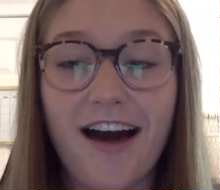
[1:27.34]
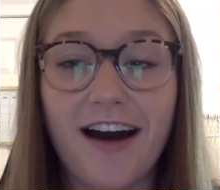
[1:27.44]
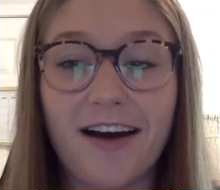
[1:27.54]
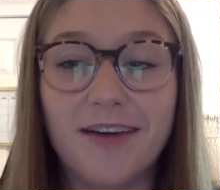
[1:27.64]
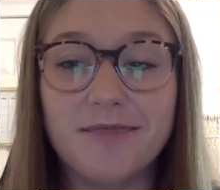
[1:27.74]

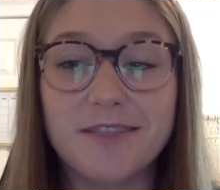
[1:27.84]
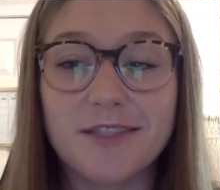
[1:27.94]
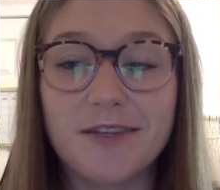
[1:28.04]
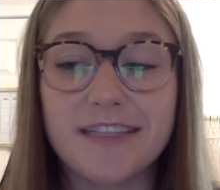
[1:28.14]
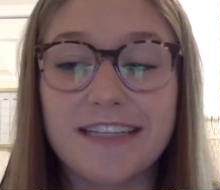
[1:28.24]
Um,
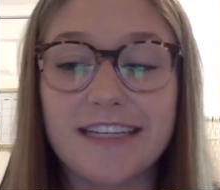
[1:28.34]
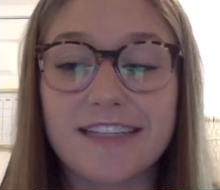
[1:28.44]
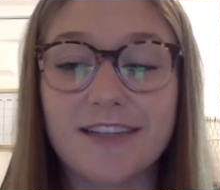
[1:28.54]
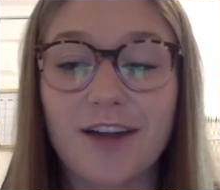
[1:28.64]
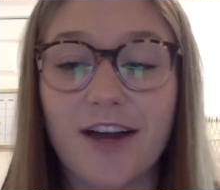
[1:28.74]
so it takes a
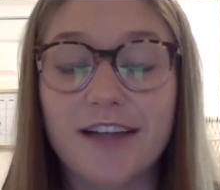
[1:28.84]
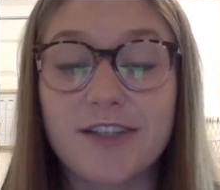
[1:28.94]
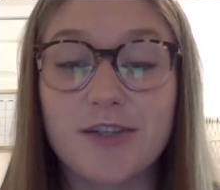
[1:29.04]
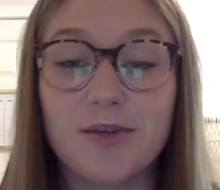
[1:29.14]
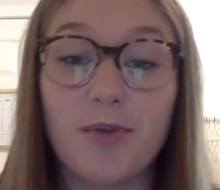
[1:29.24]
lot
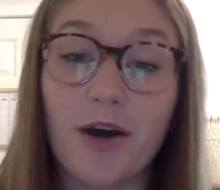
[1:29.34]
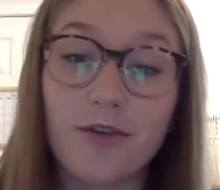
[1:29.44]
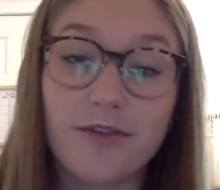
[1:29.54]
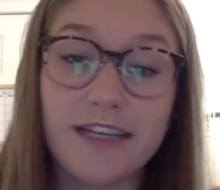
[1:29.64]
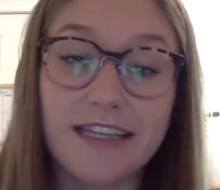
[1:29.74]
to bottle
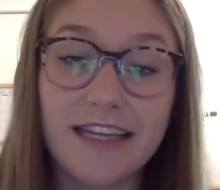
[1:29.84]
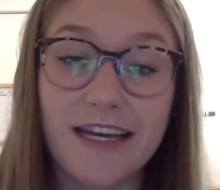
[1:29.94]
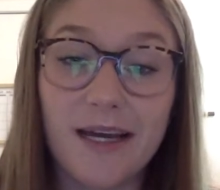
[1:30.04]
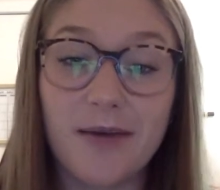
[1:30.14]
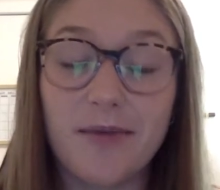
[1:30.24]
feed
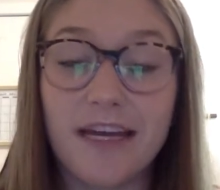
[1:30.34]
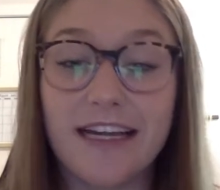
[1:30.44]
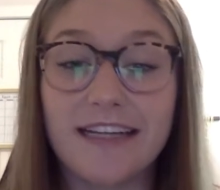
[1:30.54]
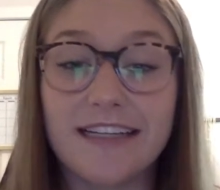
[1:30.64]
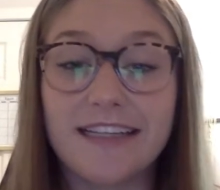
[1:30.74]
them
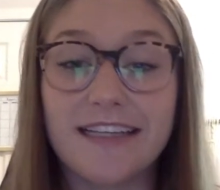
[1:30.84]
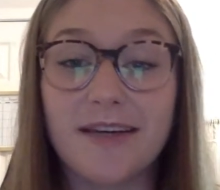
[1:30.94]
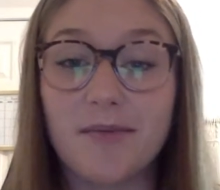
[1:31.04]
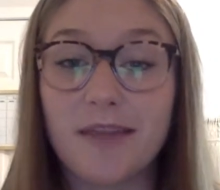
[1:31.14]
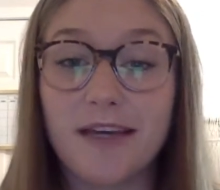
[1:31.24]
and
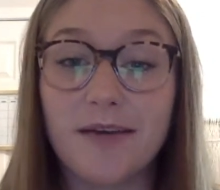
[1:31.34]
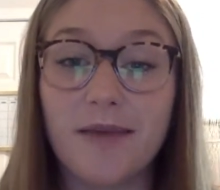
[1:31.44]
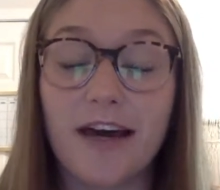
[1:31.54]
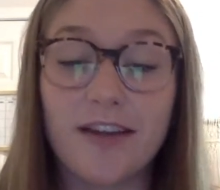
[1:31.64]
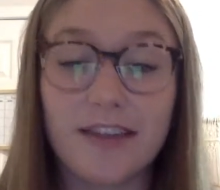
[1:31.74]
keep them
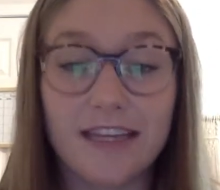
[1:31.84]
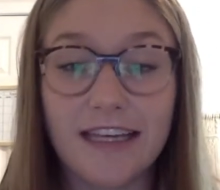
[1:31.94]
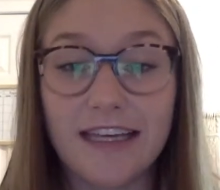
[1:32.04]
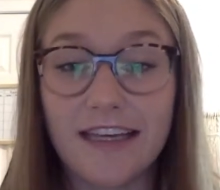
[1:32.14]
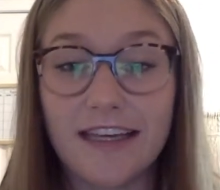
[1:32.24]

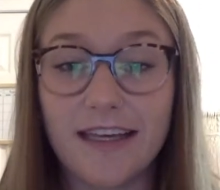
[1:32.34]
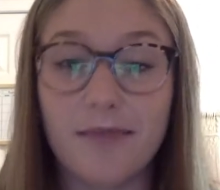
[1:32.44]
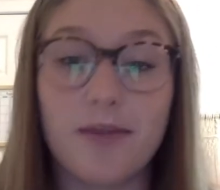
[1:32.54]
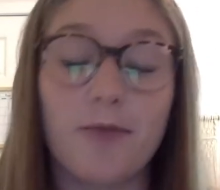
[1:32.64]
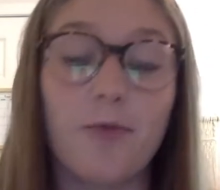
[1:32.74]
healthy, keep
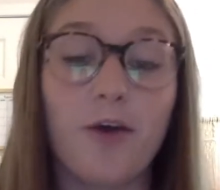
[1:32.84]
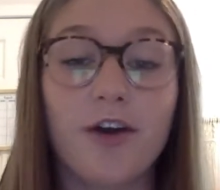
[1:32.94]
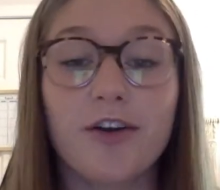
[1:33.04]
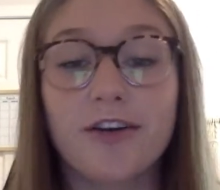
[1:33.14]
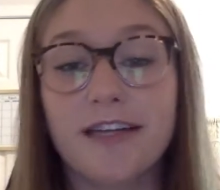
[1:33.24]
them
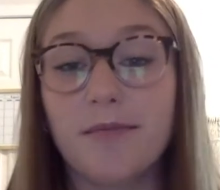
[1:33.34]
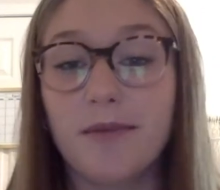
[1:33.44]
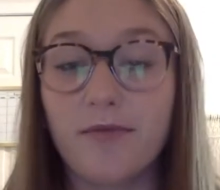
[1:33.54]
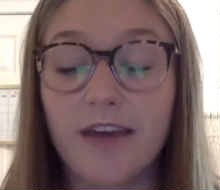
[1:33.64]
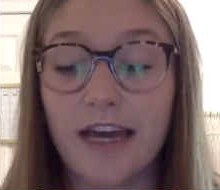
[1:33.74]
watered, keep
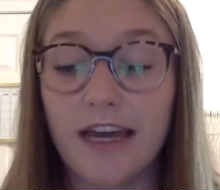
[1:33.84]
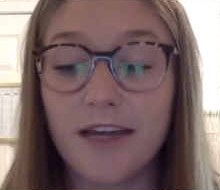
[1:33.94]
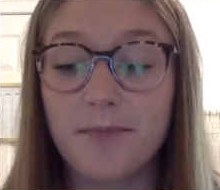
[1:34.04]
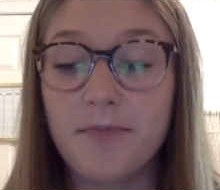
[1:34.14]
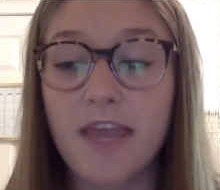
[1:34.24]
them
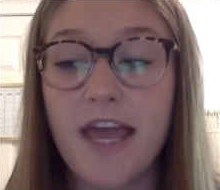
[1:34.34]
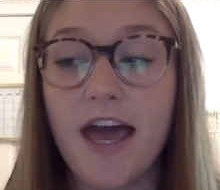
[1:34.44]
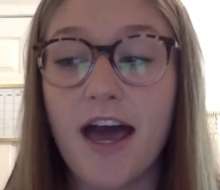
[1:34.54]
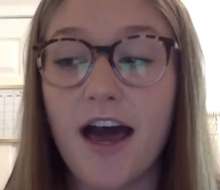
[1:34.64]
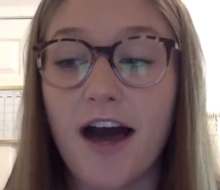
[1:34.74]
fed,
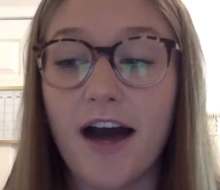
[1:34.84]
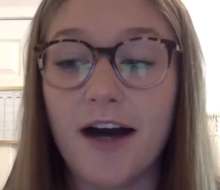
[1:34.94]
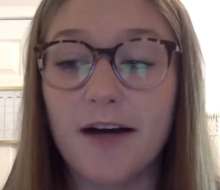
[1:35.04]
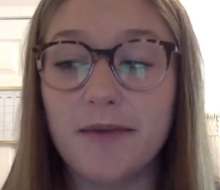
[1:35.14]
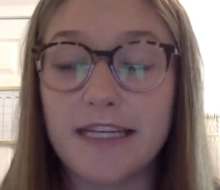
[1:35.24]

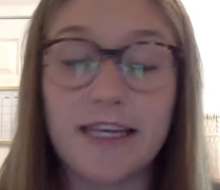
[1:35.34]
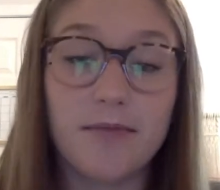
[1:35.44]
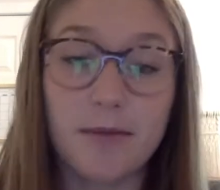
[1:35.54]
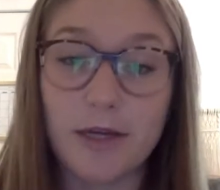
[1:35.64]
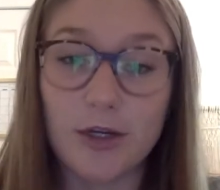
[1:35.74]
um, and keep
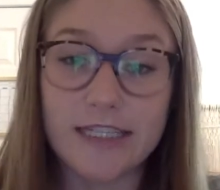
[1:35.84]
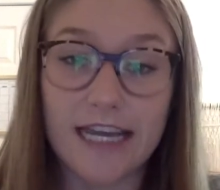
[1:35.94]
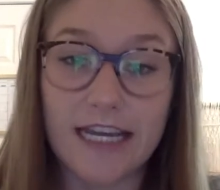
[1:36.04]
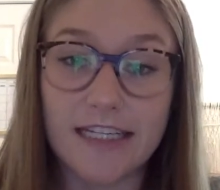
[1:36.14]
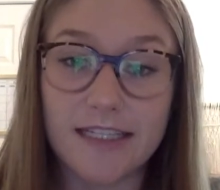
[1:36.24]
them
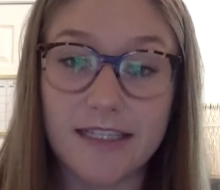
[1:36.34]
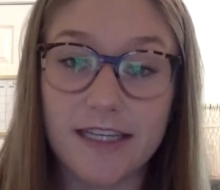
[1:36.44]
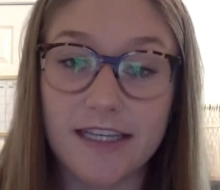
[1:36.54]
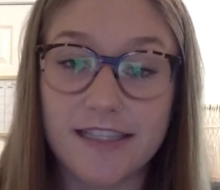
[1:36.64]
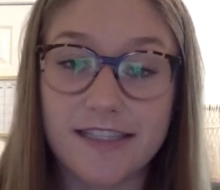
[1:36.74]
entertained.
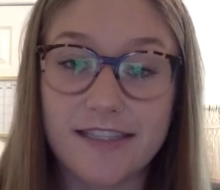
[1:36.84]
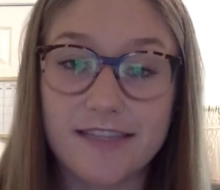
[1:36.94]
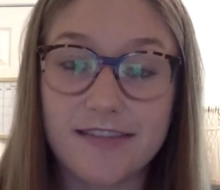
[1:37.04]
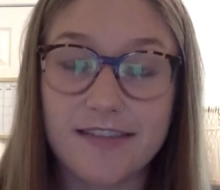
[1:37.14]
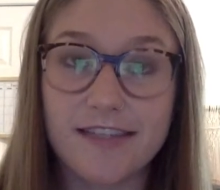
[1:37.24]
Because
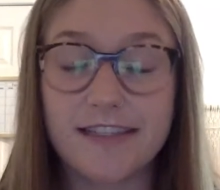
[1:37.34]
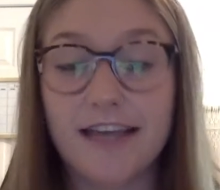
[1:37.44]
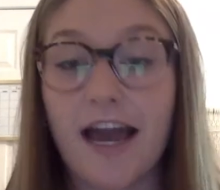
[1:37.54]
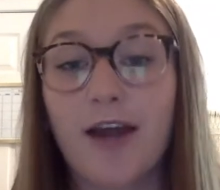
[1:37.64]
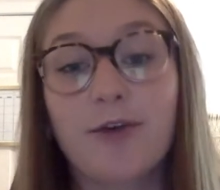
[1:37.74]
since
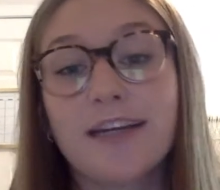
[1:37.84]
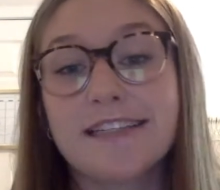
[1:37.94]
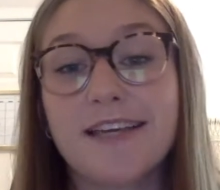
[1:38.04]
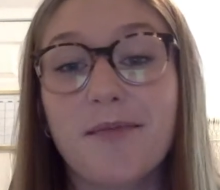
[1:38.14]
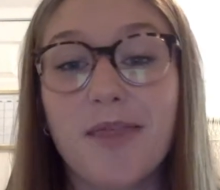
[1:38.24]
I
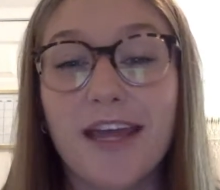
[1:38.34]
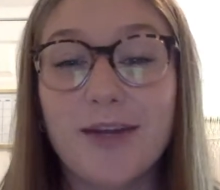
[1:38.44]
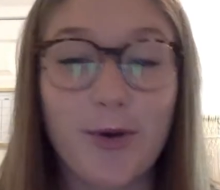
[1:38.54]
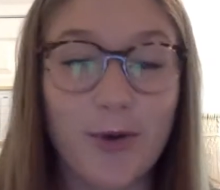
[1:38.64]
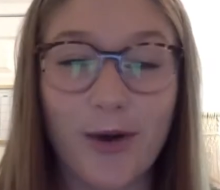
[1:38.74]
raise them, they
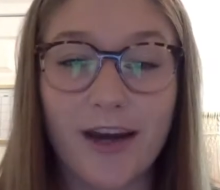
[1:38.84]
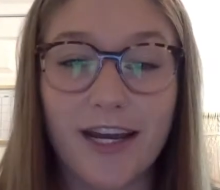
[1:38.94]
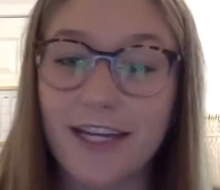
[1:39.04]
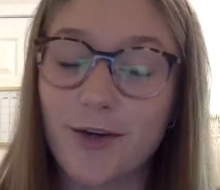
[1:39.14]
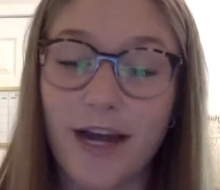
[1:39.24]
don't know how
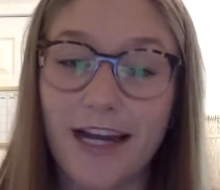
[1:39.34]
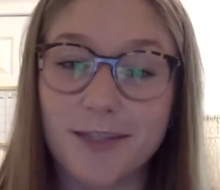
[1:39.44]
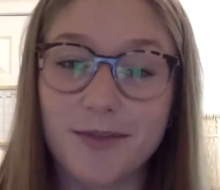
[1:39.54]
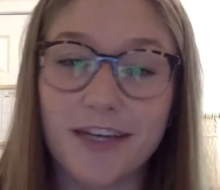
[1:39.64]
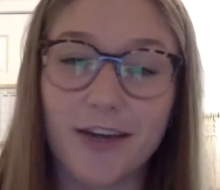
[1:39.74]
to
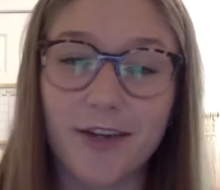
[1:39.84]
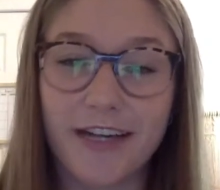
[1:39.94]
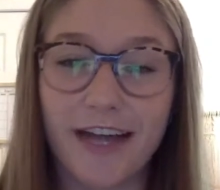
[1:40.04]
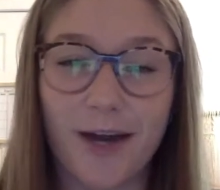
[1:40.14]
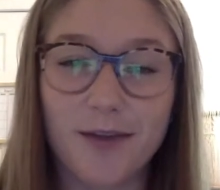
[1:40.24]
interact with other
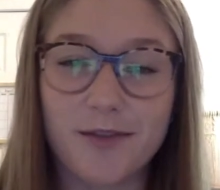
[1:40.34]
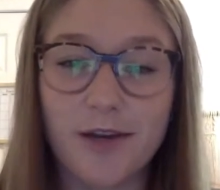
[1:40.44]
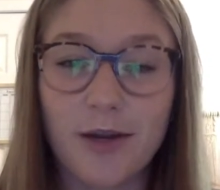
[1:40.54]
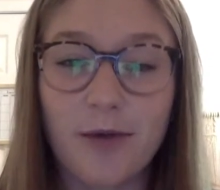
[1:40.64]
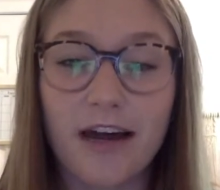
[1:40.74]
cows
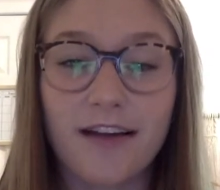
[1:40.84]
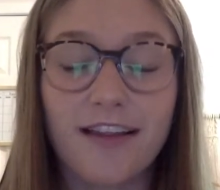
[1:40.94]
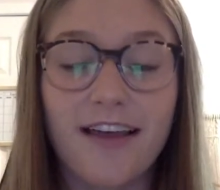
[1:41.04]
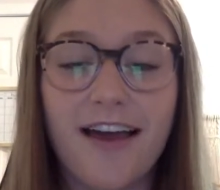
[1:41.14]
very well